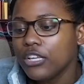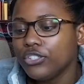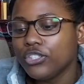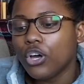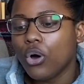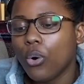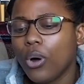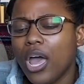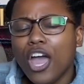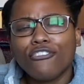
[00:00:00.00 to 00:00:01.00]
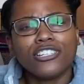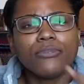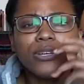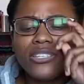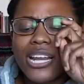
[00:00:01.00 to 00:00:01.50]
So for some
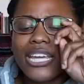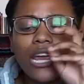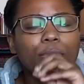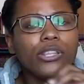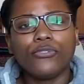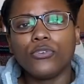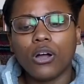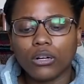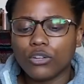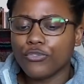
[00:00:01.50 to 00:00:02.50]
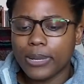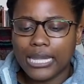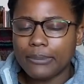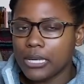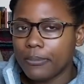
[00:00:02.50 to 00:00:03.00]
reason, I can't read the full article from my
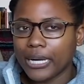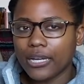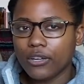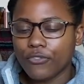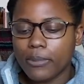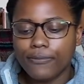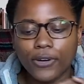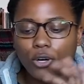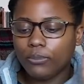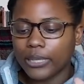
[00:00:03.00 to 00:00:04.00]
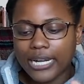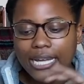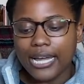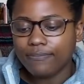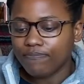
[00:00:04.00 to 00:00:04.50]
laptop, but I could from my phone, but I
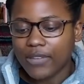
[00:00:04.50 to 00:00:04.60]
got,